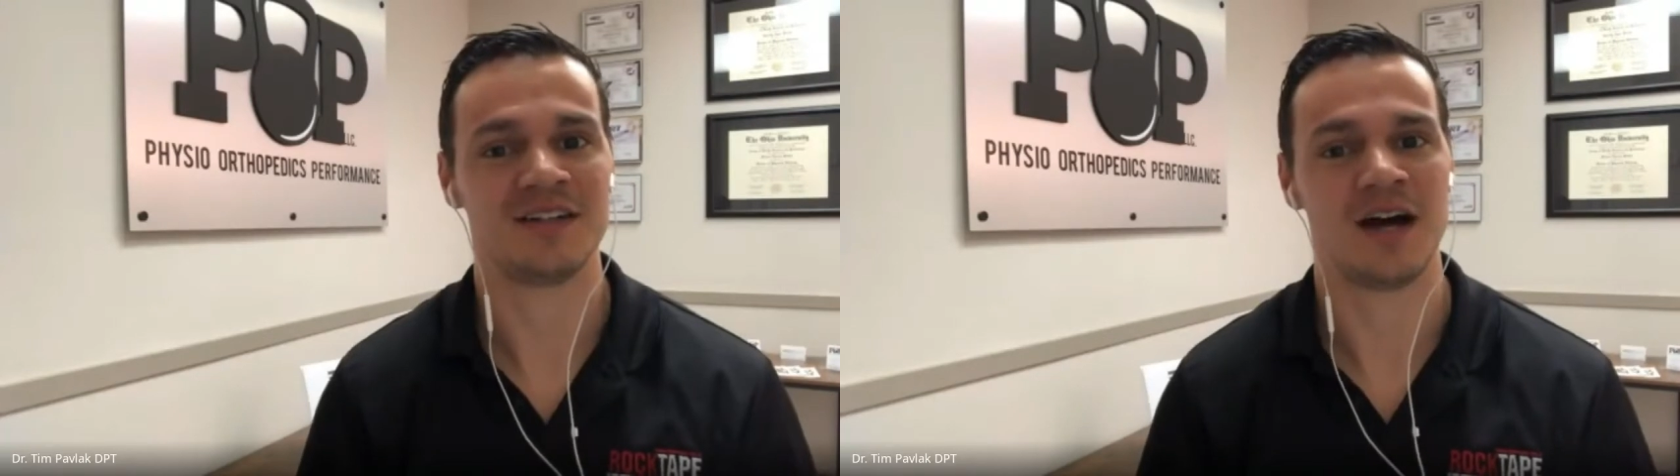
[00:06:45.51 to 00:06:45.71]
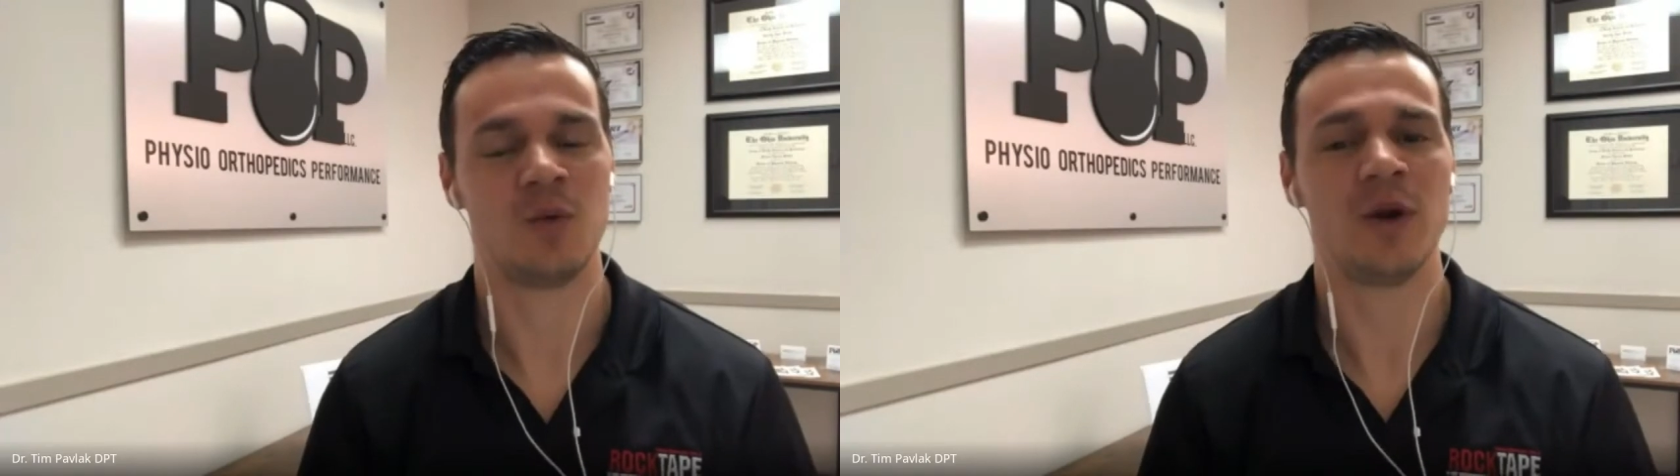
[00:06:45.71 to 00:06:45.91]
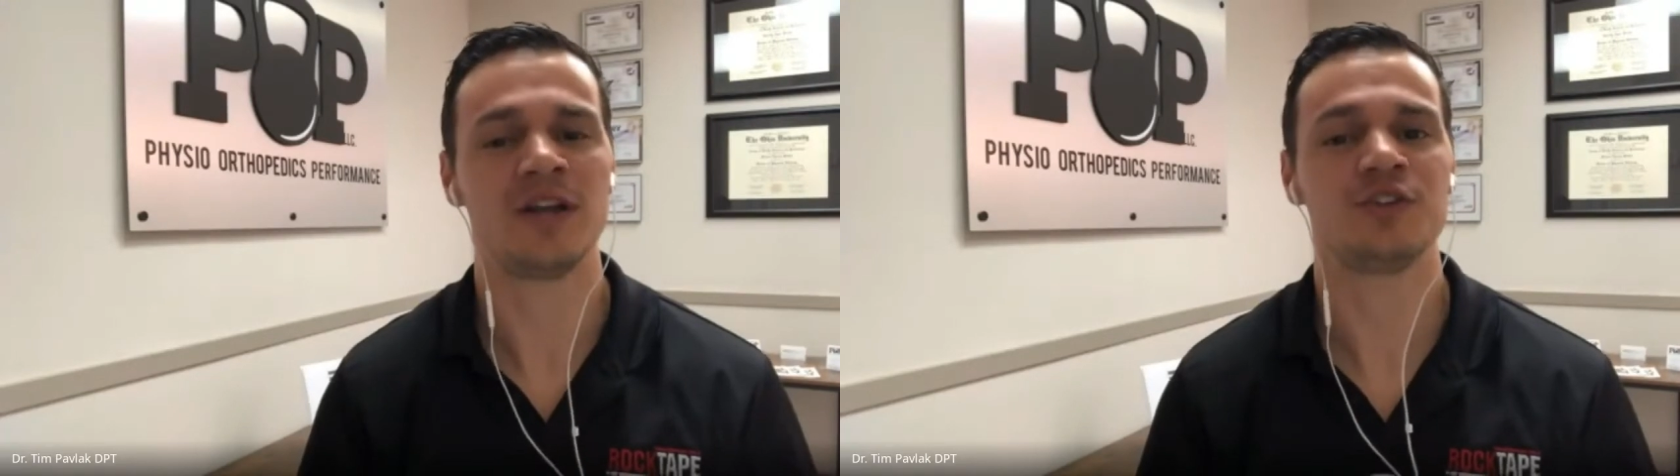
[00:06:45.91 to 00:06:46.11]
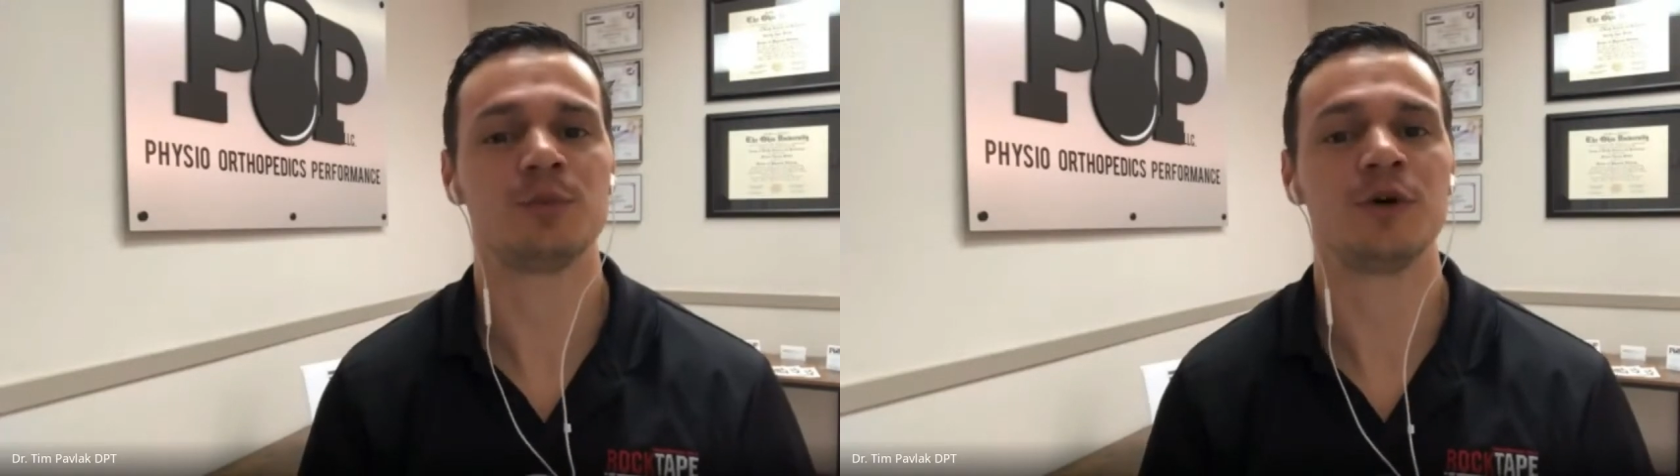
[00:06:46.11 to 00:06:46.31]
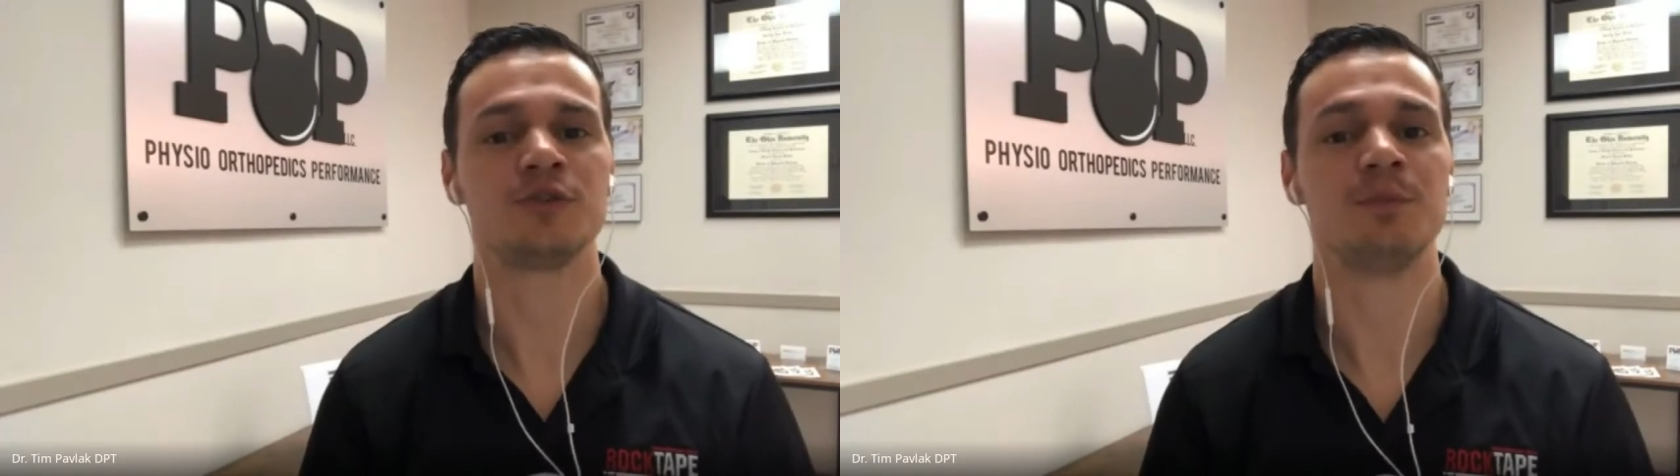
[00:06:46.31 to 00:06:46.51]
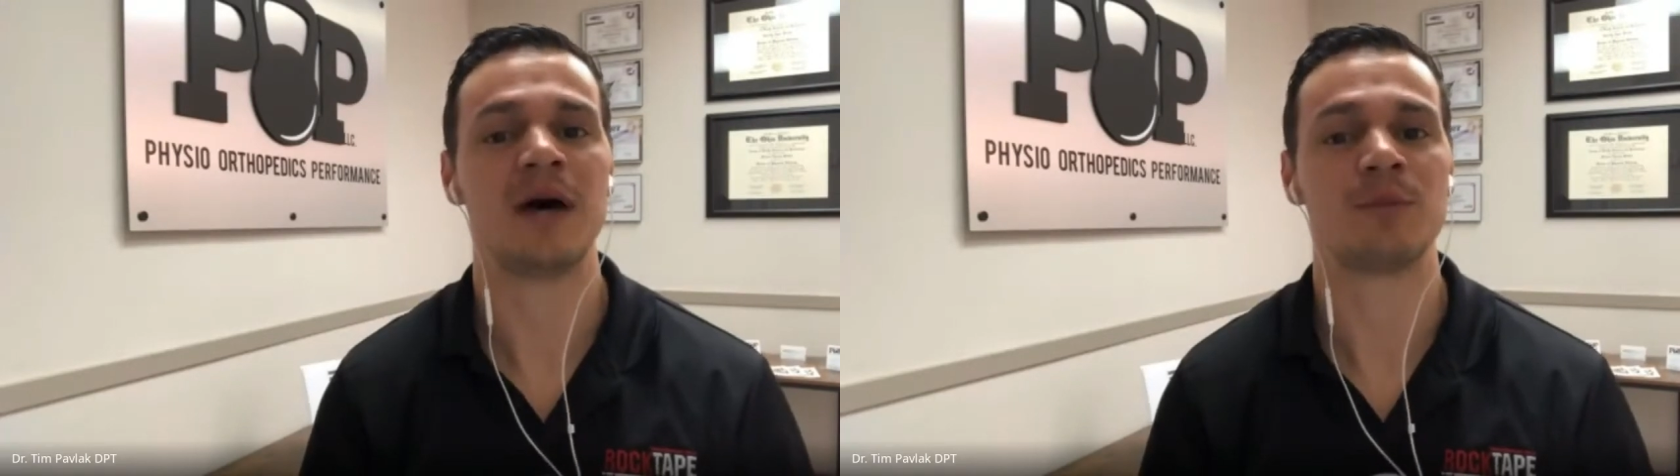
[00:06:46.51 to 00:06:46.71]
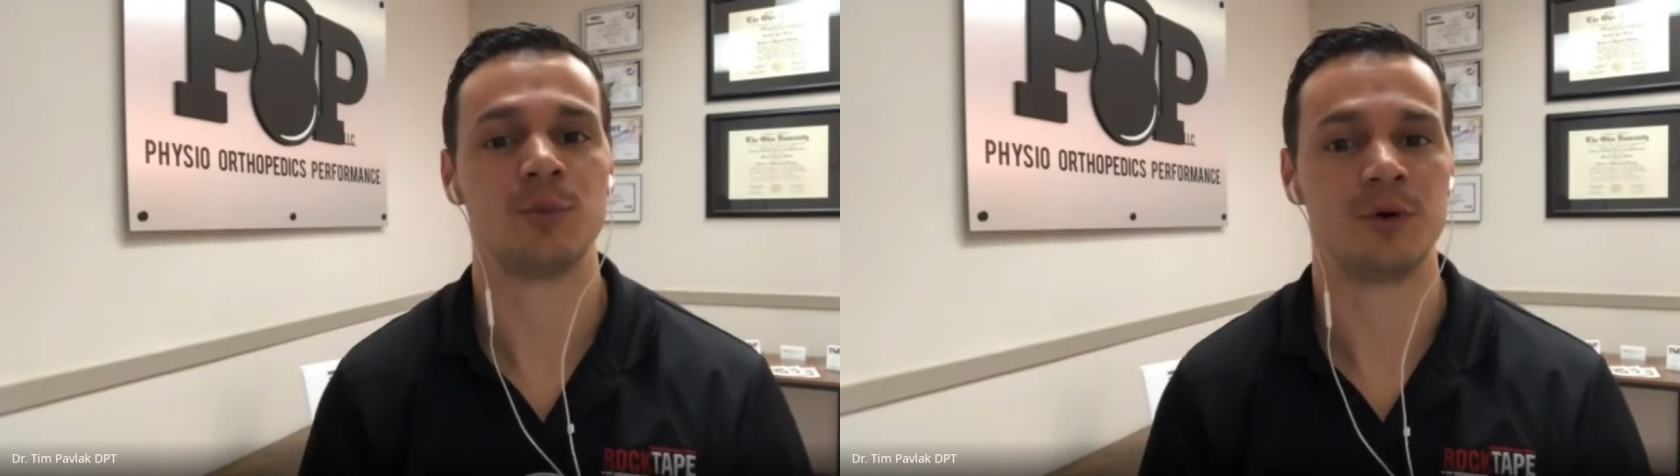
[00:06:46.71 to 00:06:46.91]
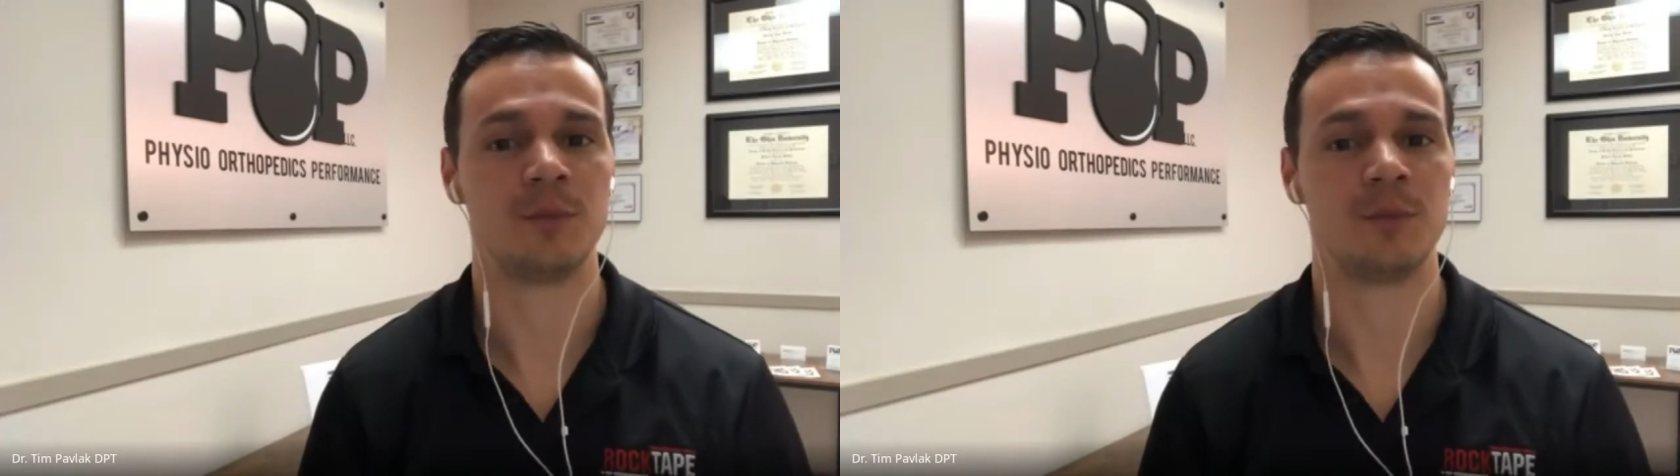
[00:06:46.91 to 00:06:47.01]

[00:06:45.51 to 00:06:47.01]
What is your most memorable